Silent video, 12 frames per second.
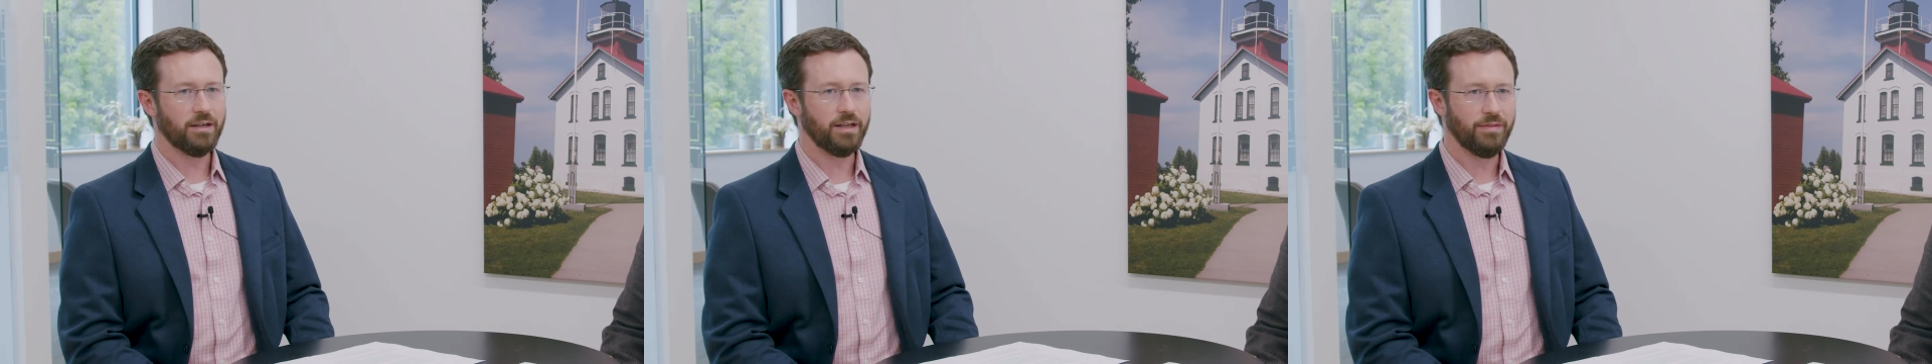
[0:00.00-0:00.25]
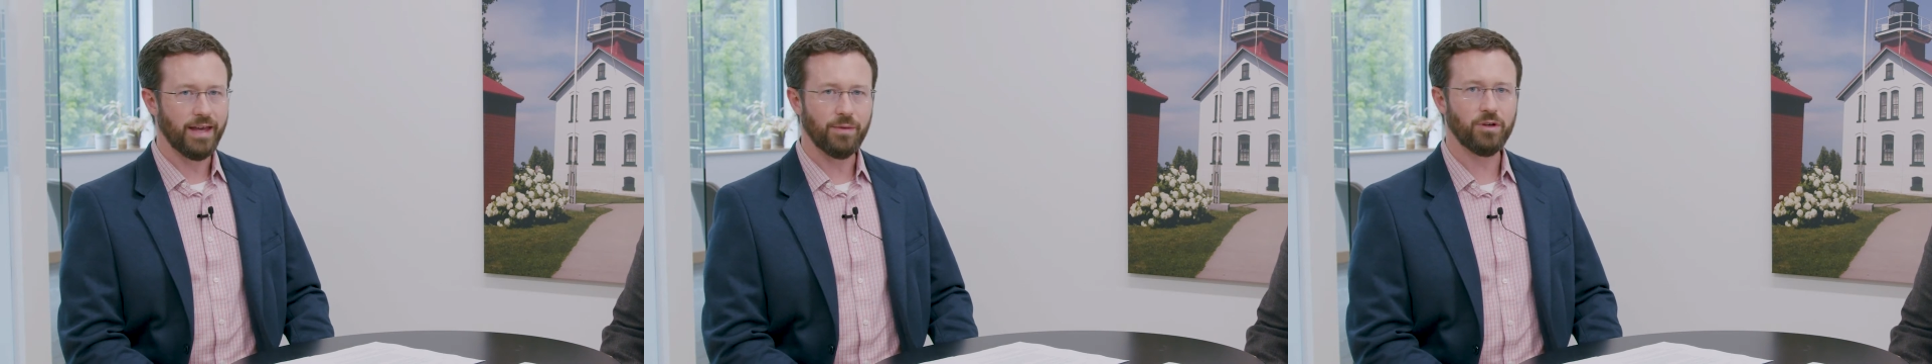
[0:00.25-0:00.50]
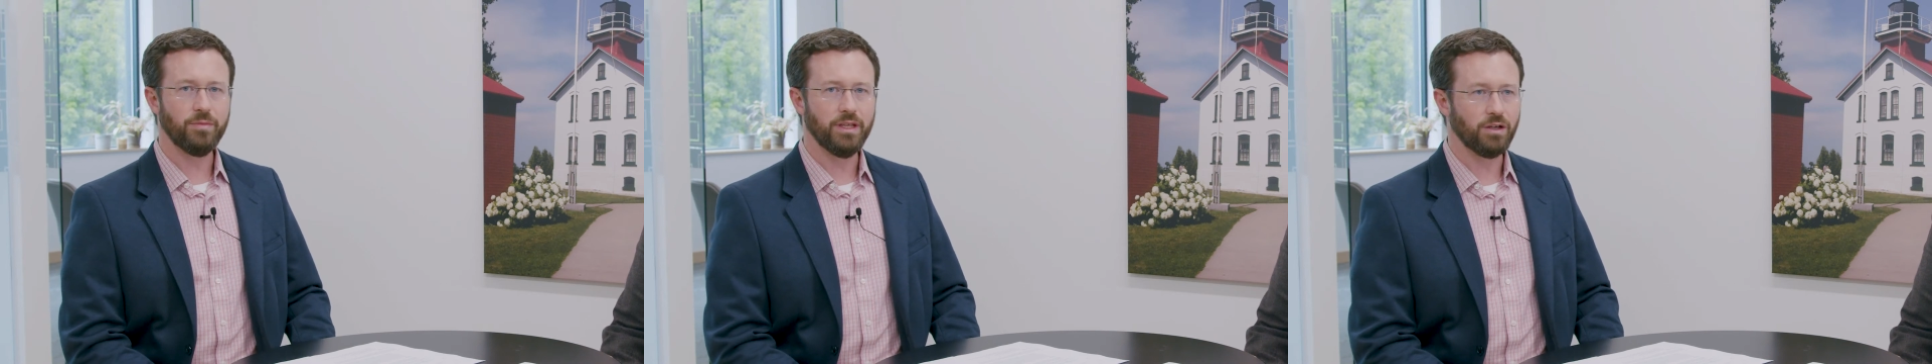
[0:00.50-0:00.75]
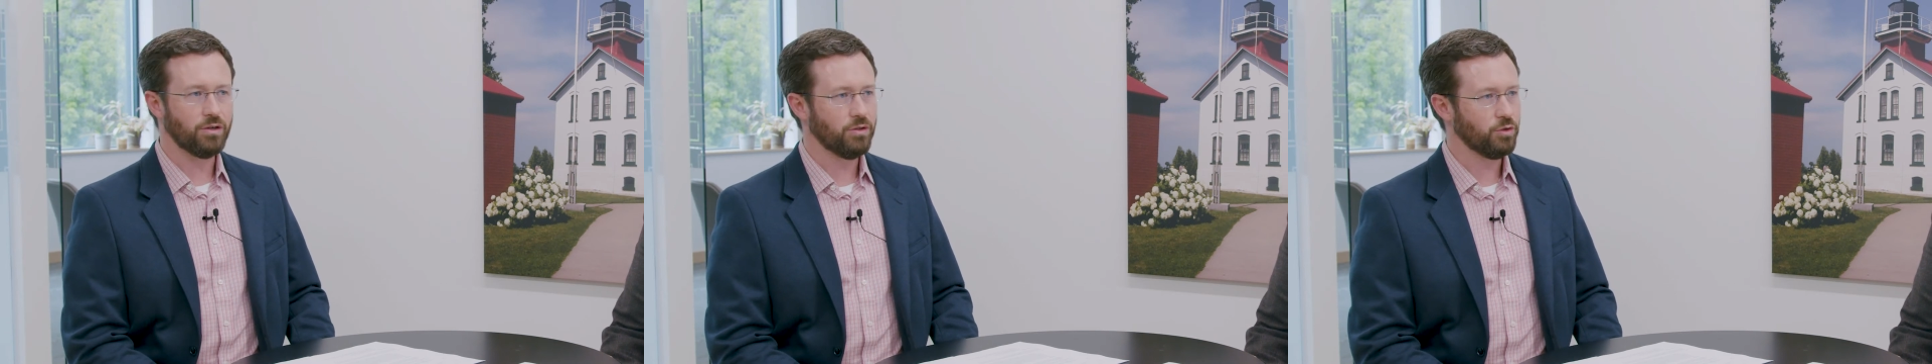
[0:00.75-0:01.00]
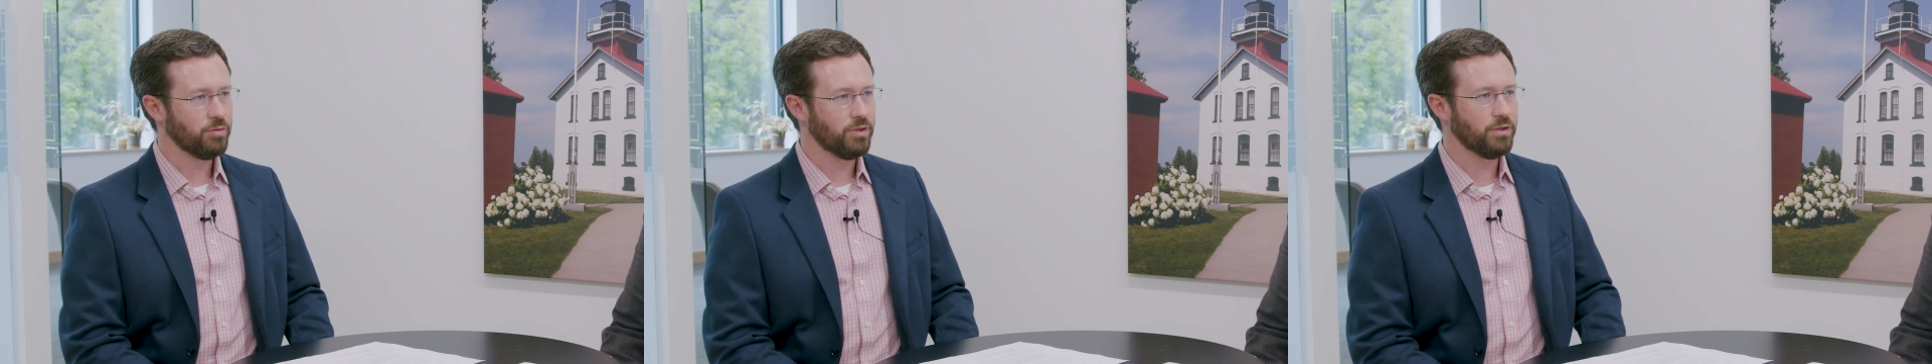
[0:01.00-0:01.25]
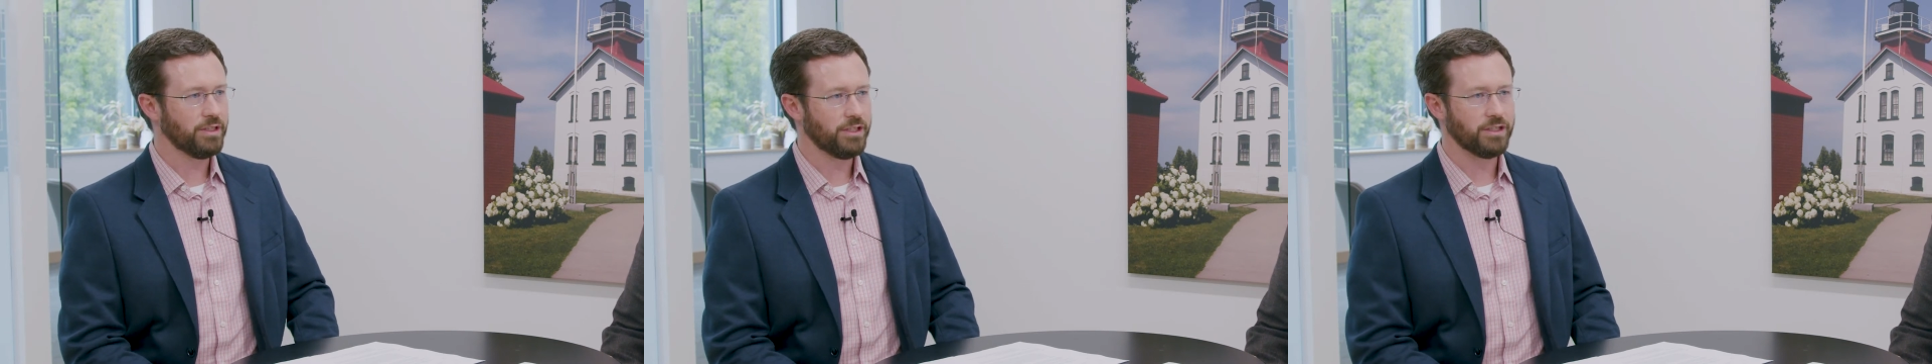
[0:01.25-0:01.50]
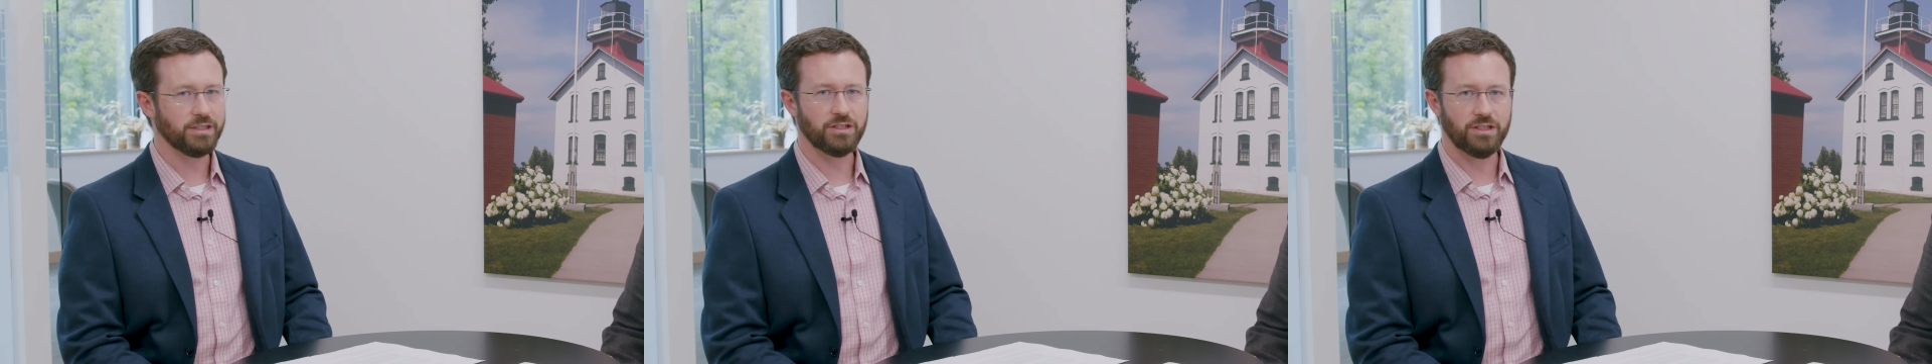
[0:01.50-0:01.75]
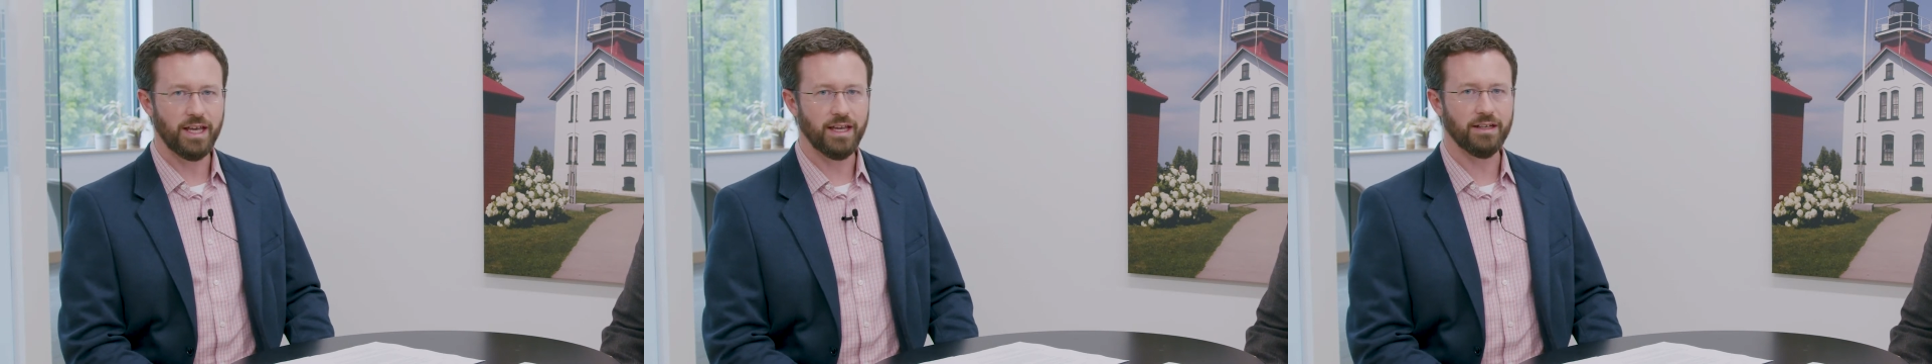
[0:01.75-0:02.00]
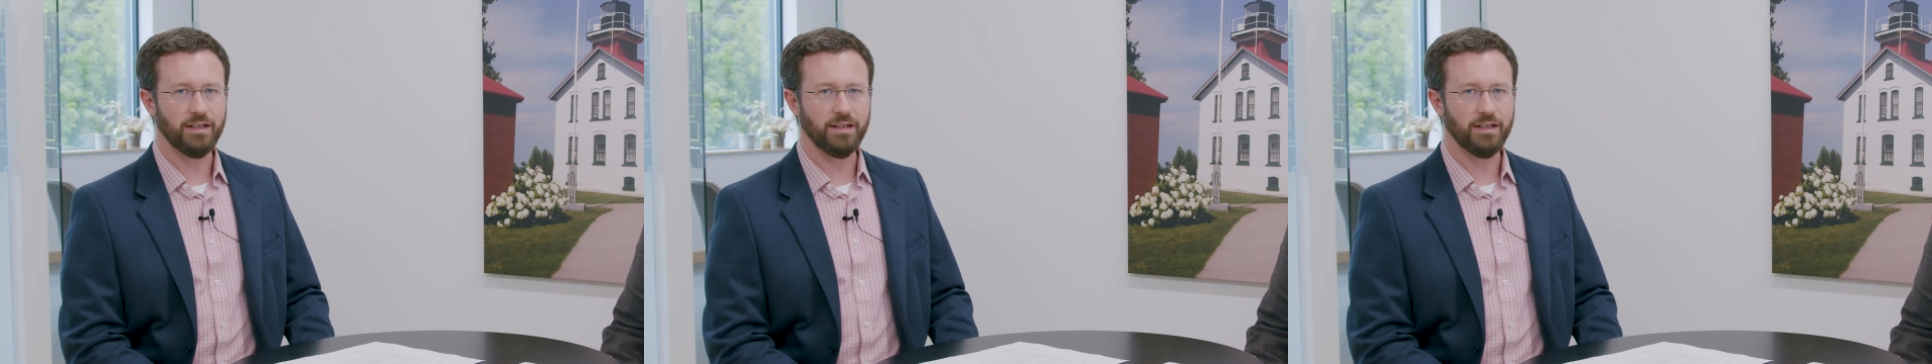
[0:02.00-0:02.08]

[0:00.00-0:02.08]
and that would be includable in your estate